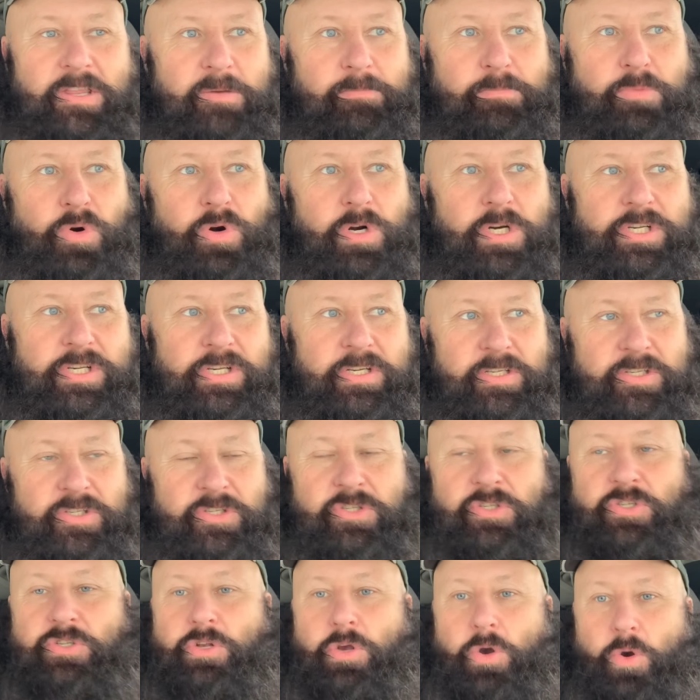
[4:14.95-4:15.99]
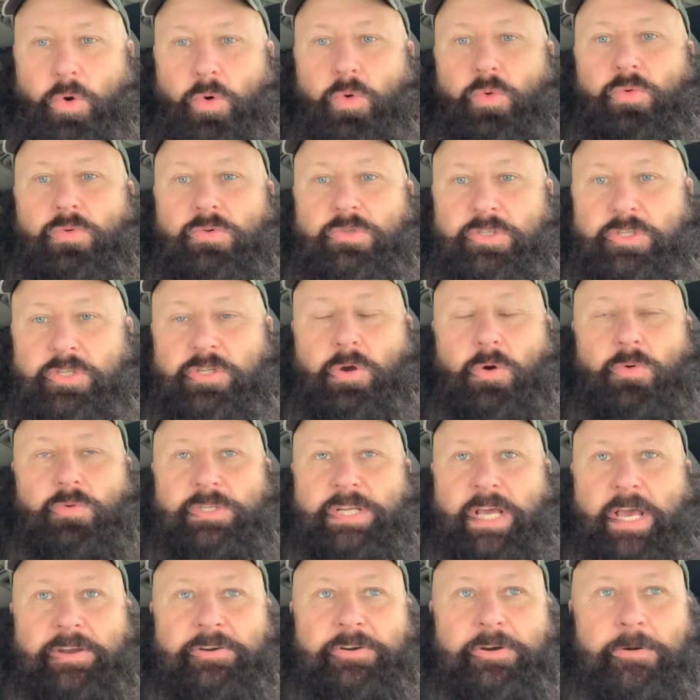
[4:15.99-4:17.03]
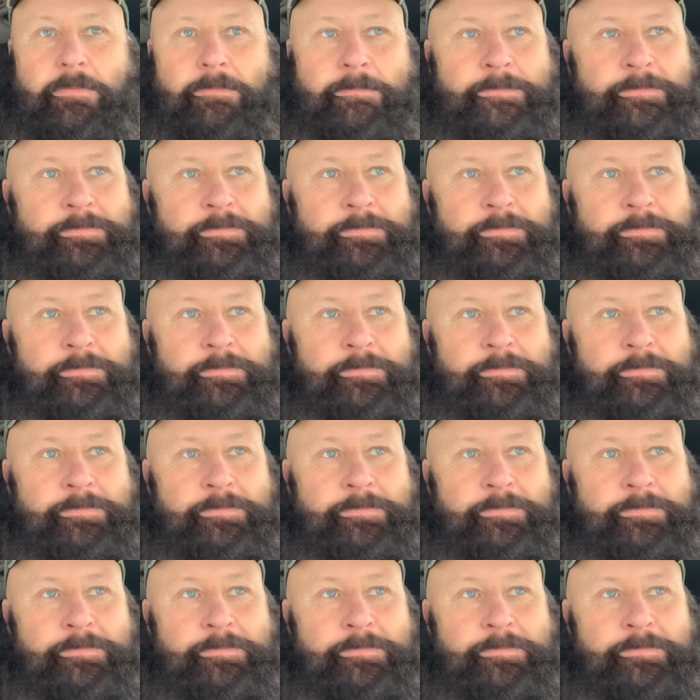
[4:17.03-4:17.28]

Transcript: the portion is so, so tender.